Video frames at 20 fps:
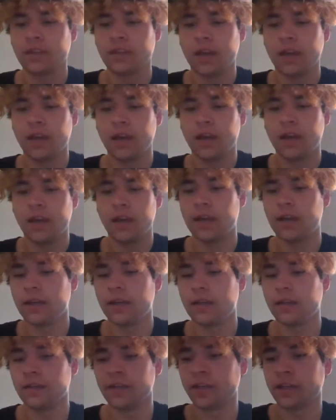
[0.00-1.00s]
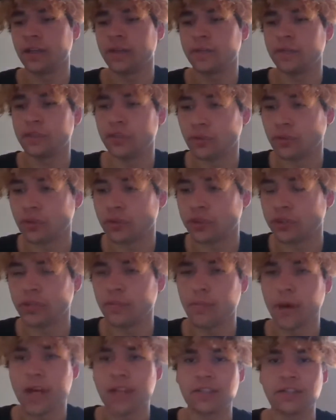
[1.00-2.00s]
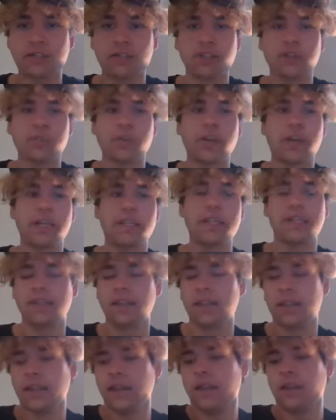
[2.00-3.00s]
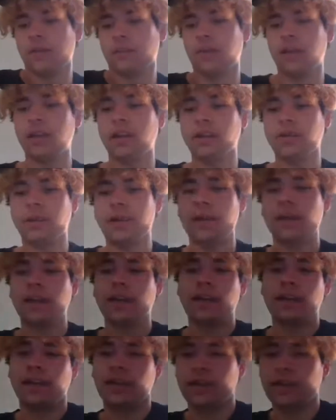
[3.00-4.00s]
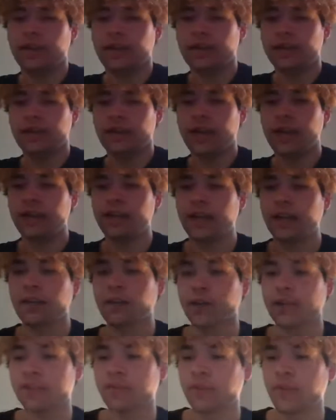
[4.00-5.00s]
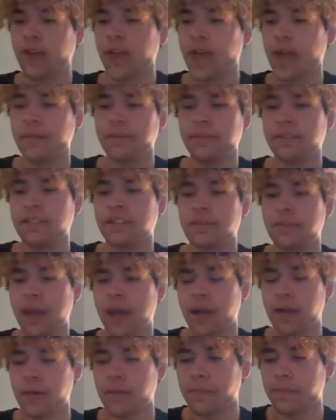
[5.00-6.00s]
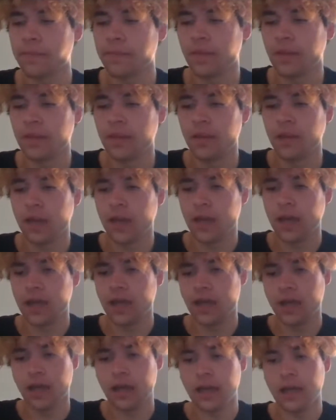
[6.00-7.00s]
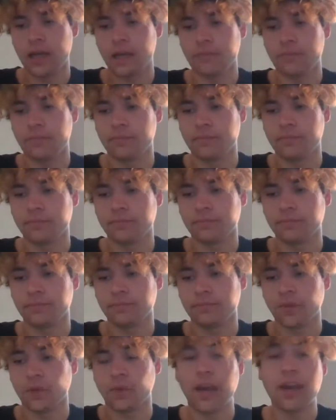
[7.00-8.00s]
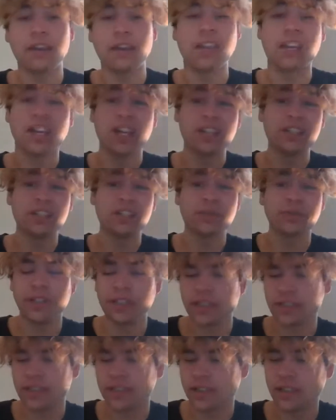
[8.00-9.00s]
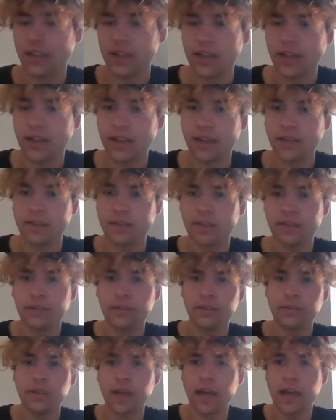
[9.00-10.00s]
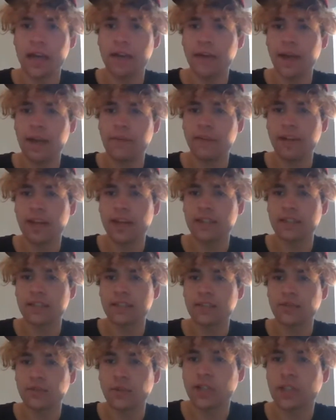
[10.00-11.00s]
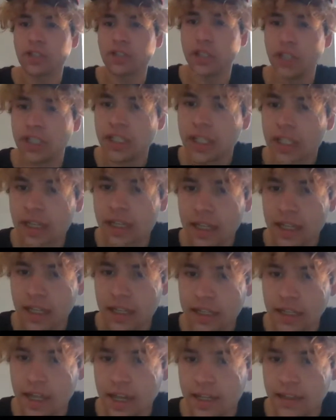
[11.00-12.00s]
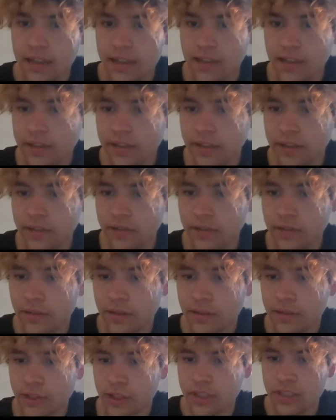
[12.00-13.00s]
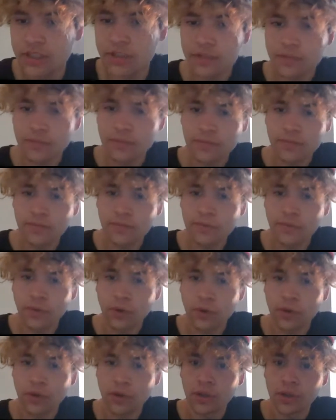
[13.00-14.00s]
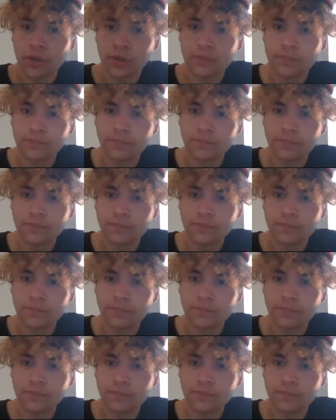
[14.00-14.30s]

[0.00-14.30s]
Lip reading: They're giving Georgia monster spreads. But anyway, I digress with that. It doesn't matter. Around the country is I haven't asked this question yet, and just to